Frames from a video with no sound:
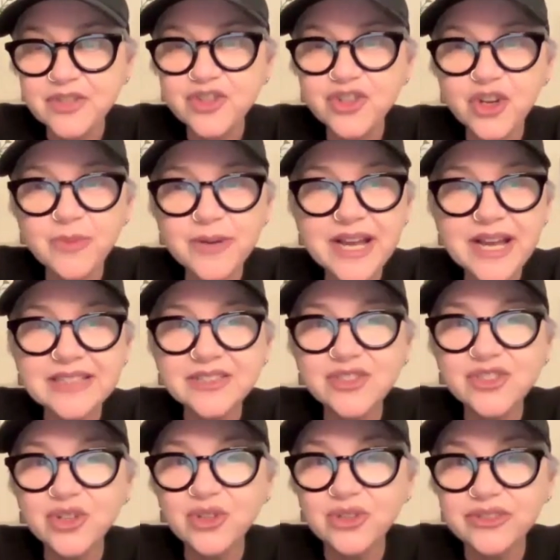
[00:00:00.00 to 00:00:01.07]
Shobha
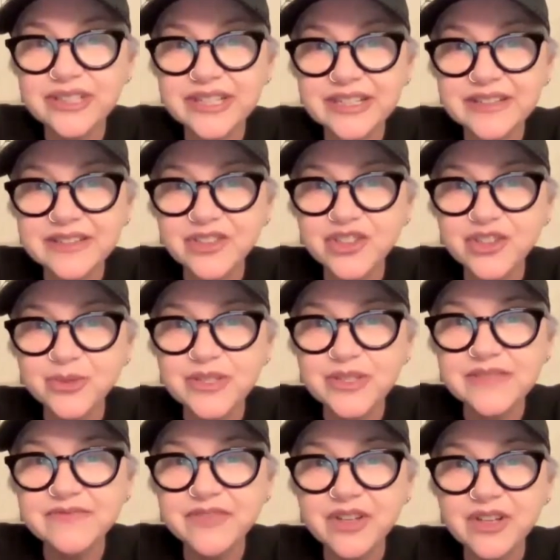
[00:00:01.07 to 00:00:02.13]
hadn't told Nick that she
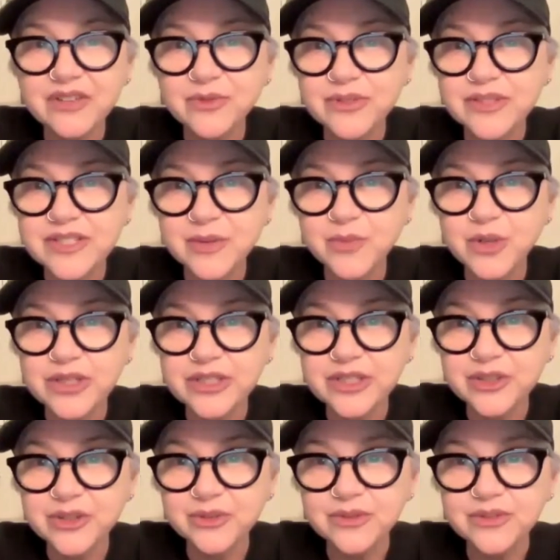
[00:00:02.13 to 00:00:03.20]
was involved with someone
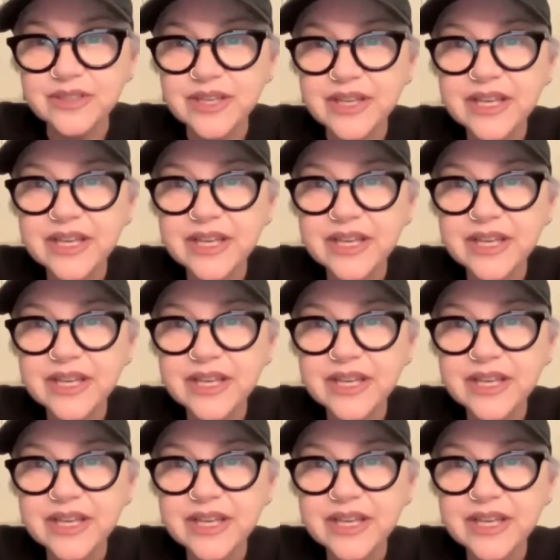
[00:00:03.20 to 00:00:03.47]
new.